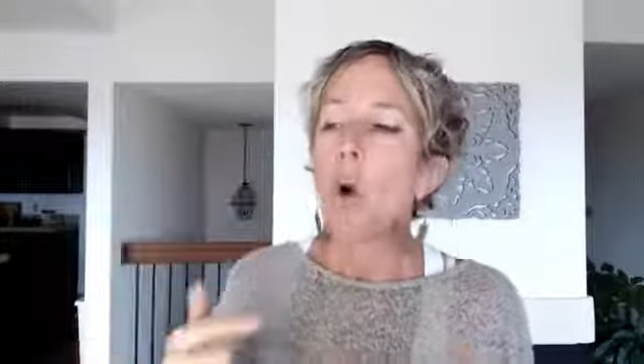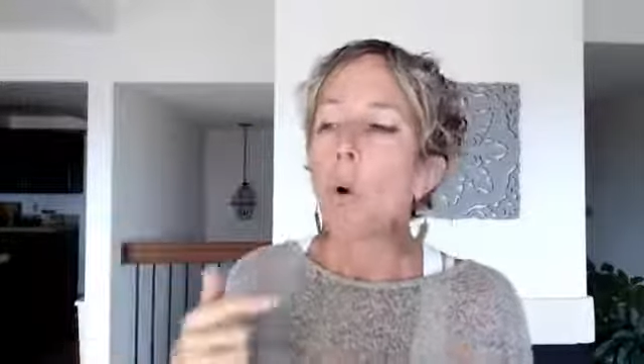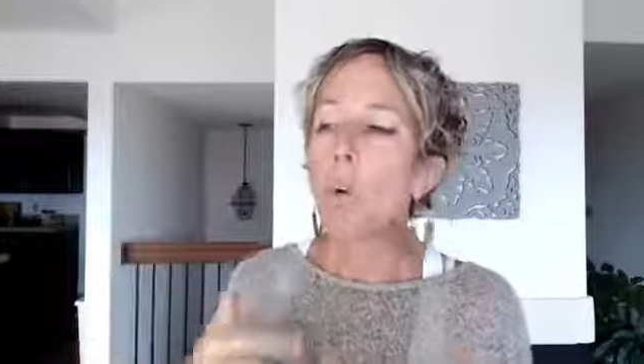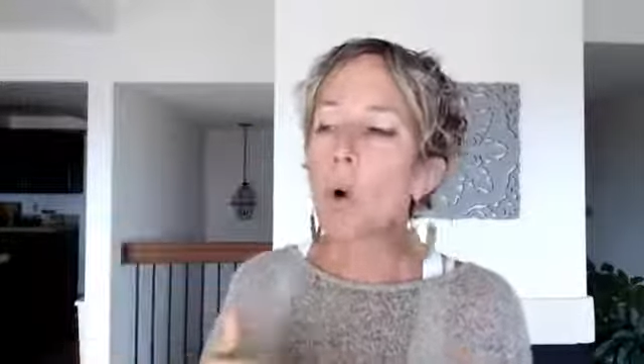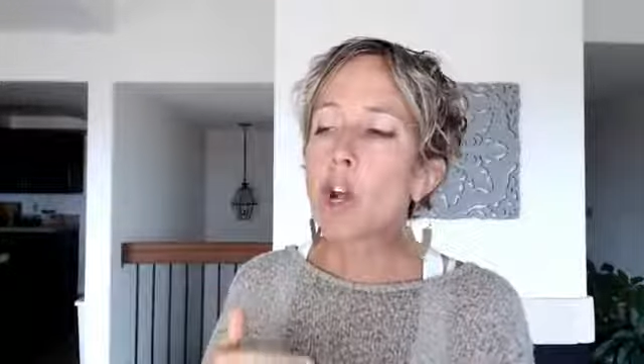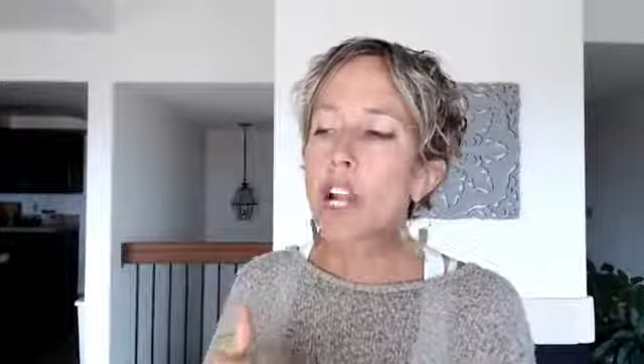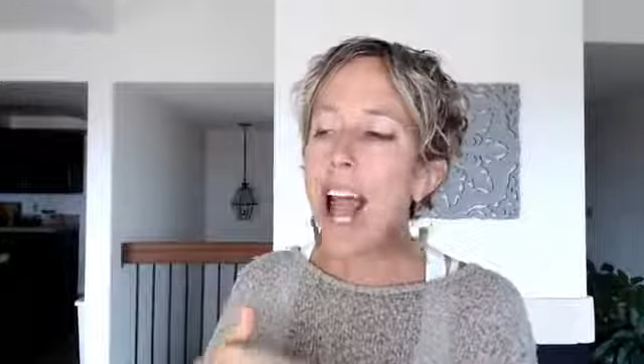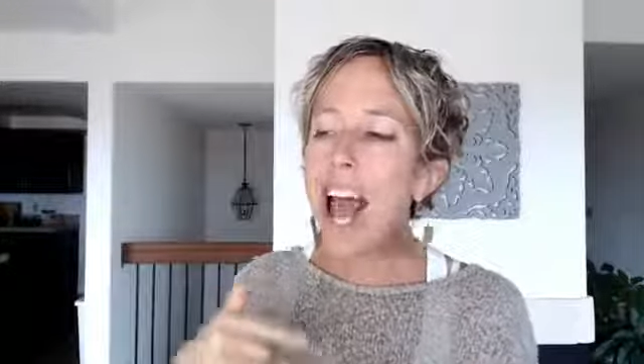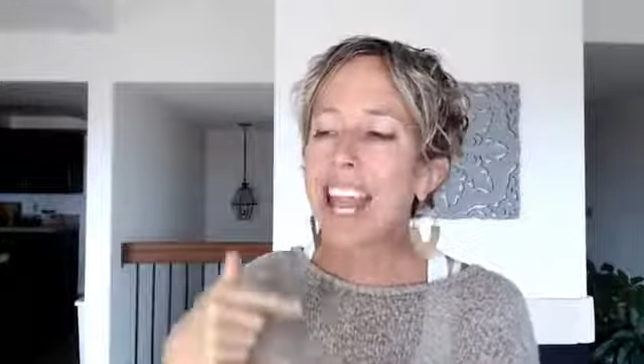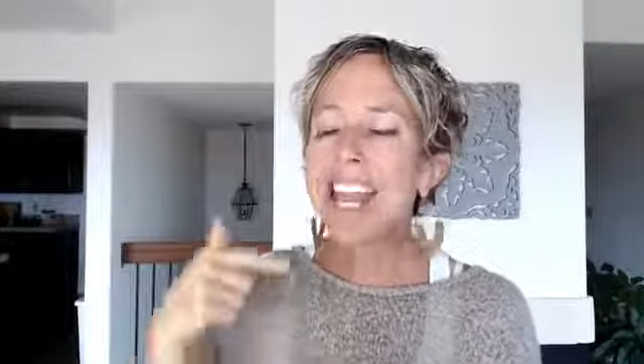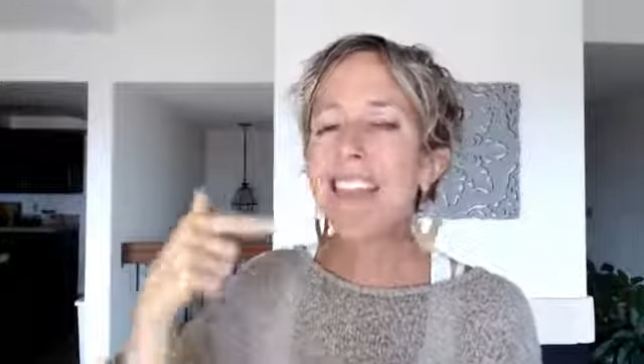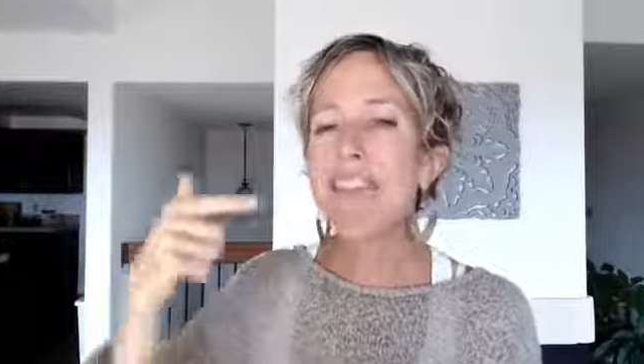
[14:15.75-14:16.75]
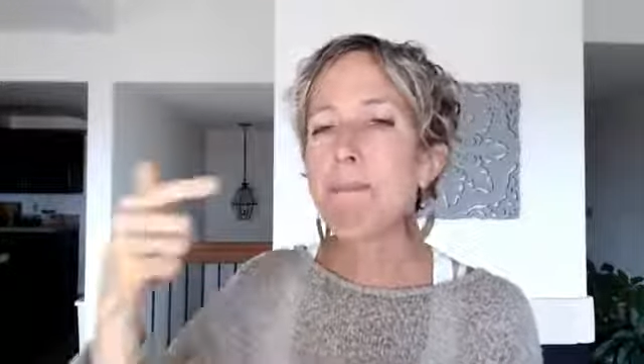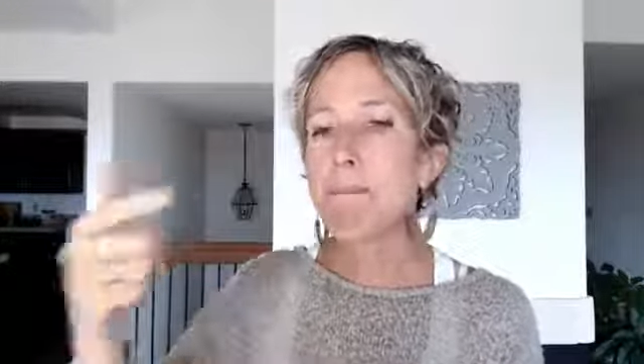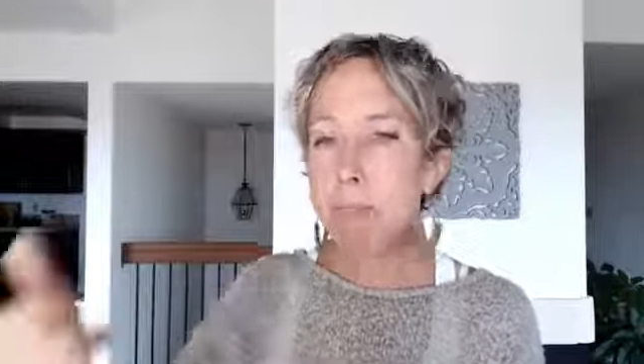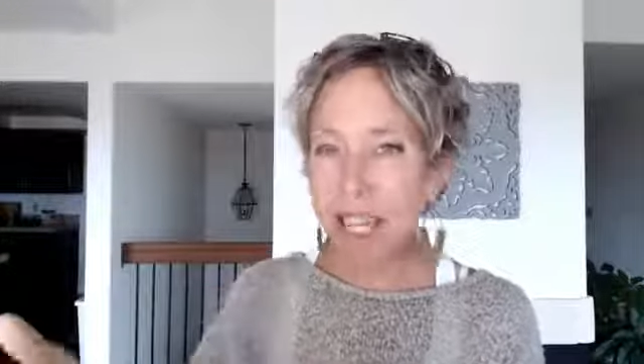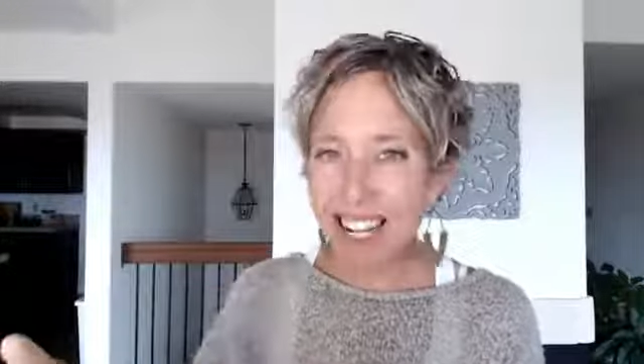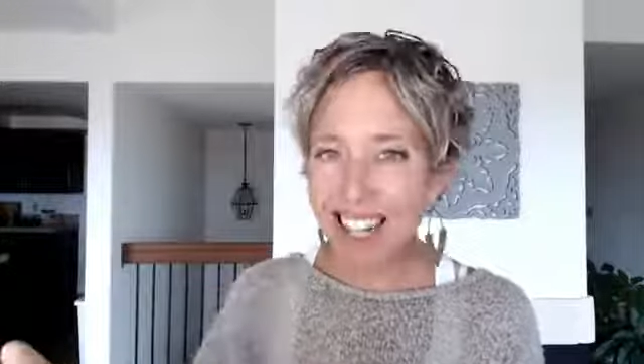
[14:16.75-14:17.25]
we're not in the
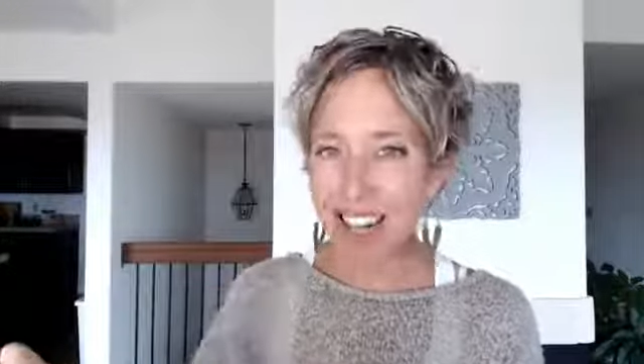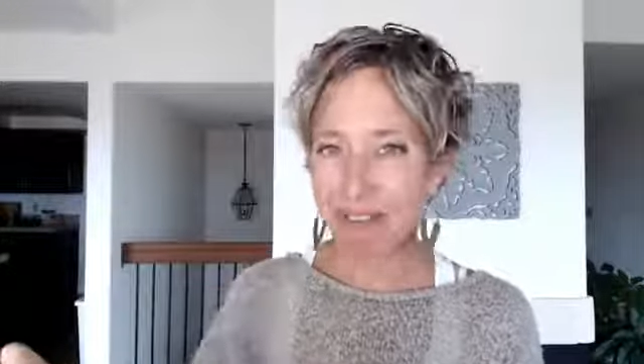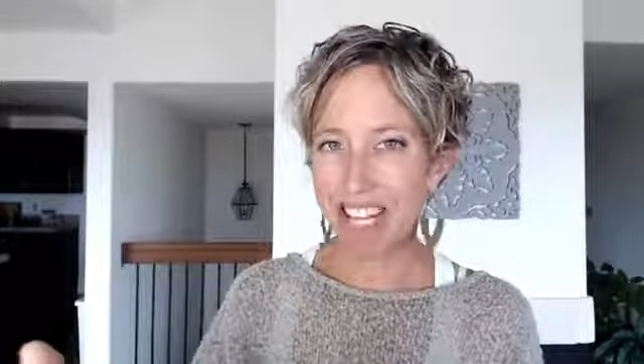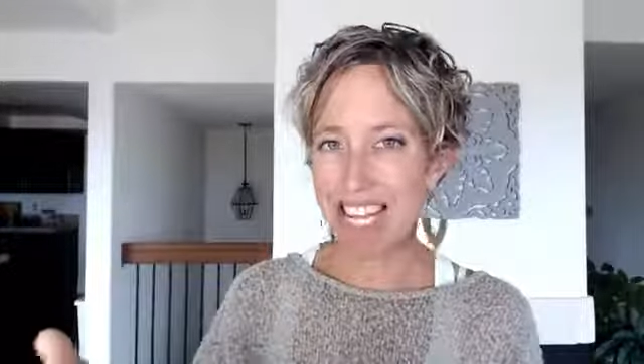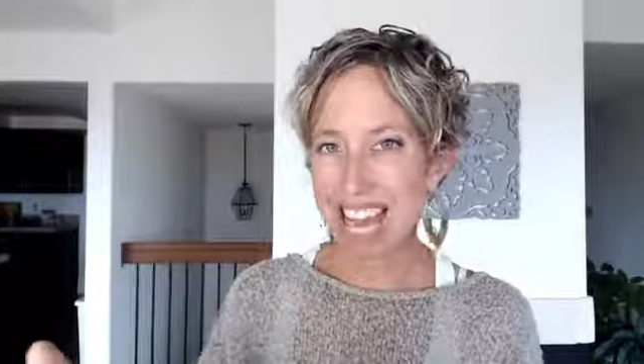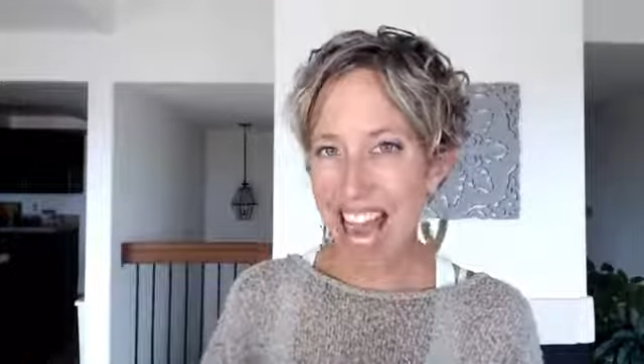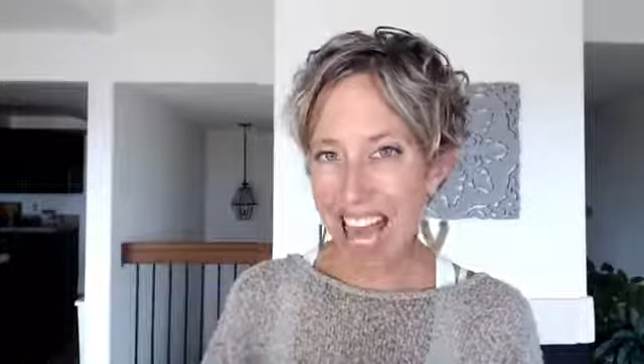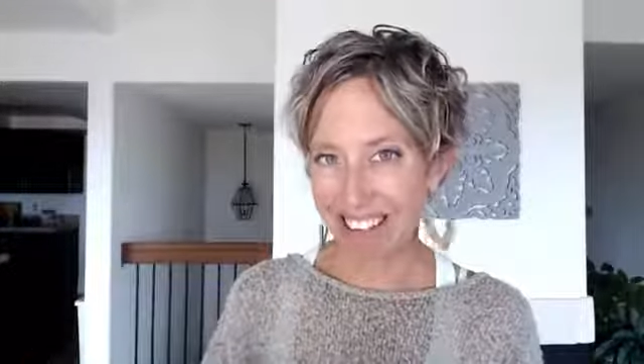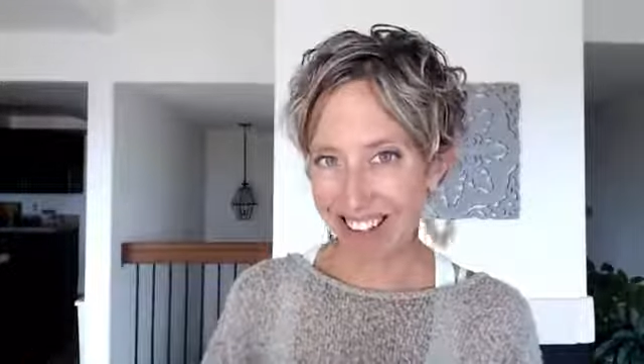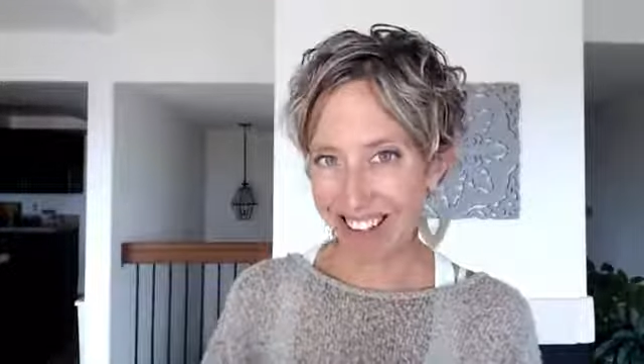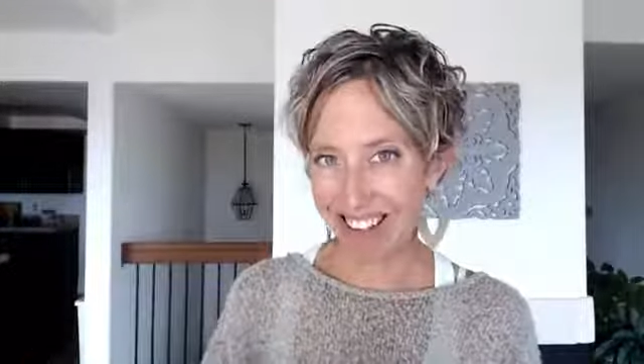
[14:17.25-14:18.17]
middle of it yet.